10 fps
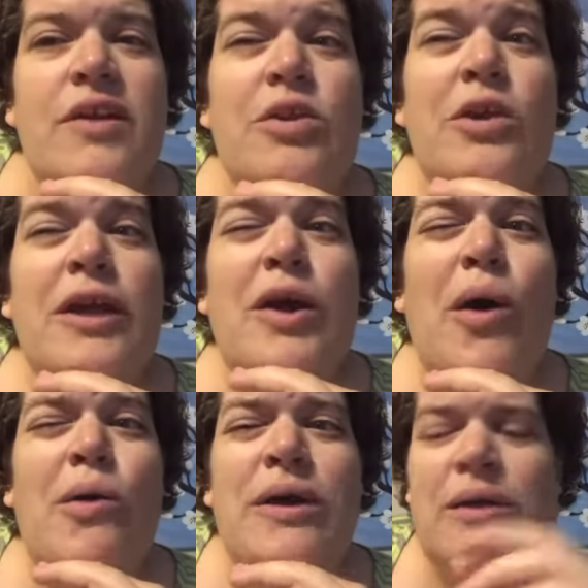they're like,
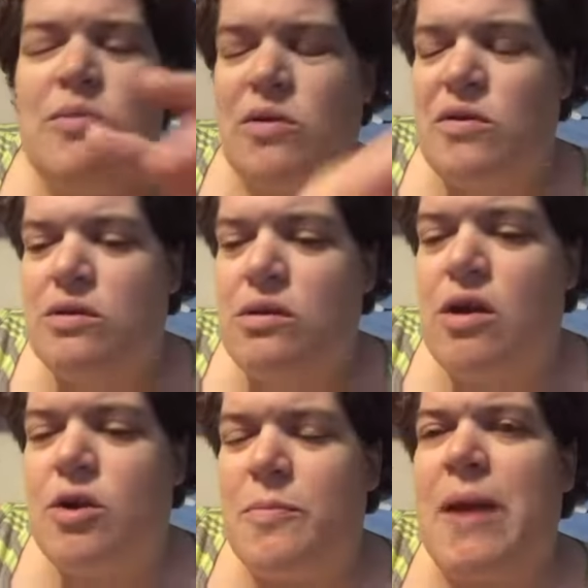oh, okay, well,
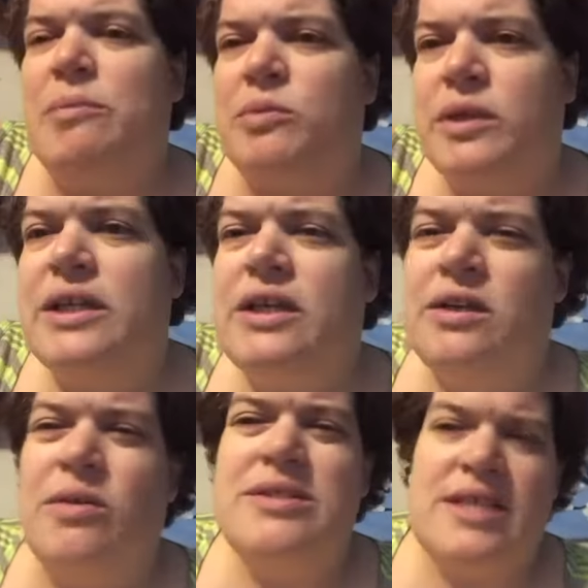on our paperwork,
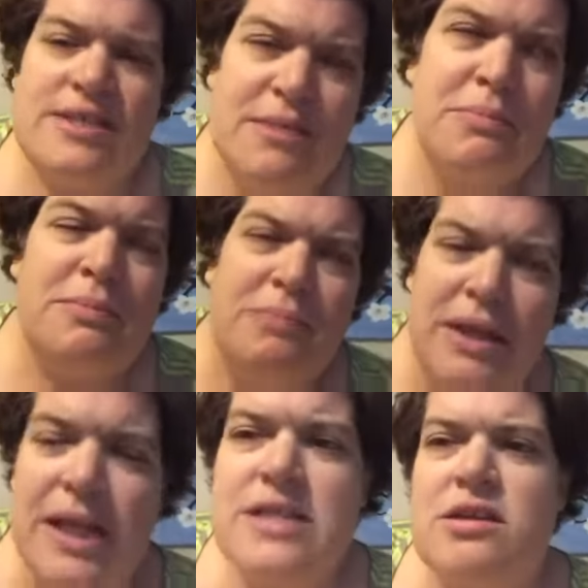you know, it says that
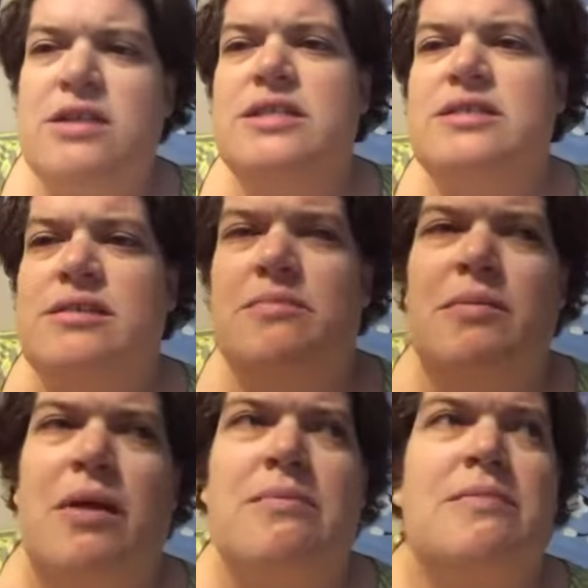Bentley has autism
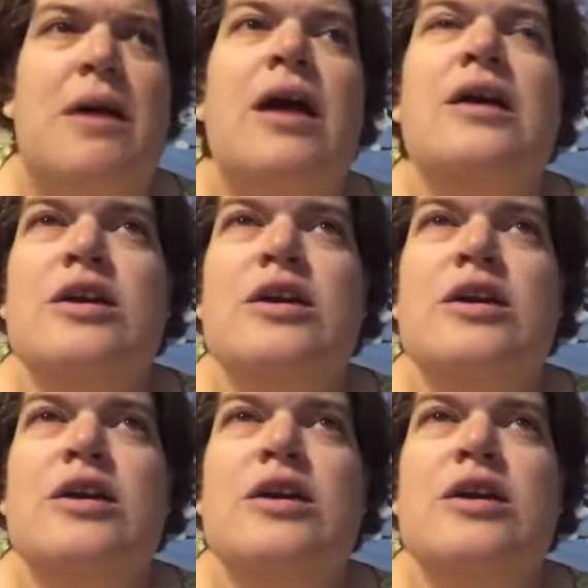and blah blah blah.